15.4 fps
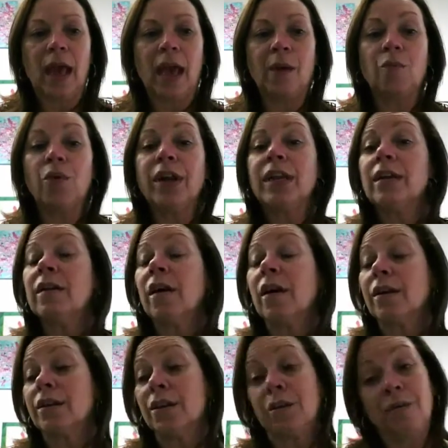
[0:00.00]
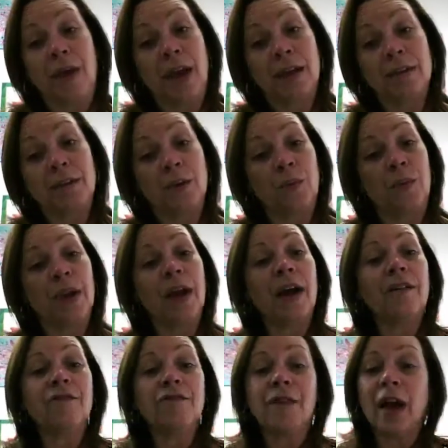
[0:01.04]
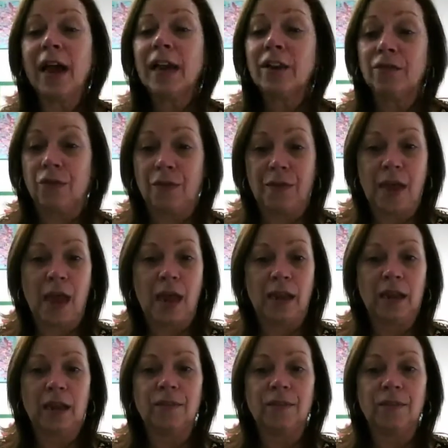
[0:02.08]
And we did not do that. So we got fined for that,